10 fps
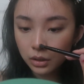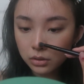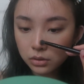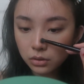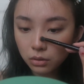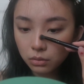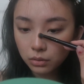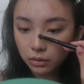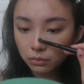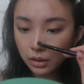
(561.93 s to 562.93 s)
I just go
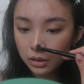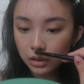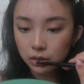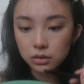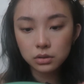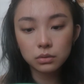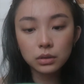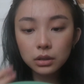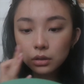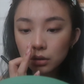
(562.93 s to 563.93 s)
like right next to
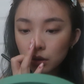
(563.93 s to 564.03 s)
it.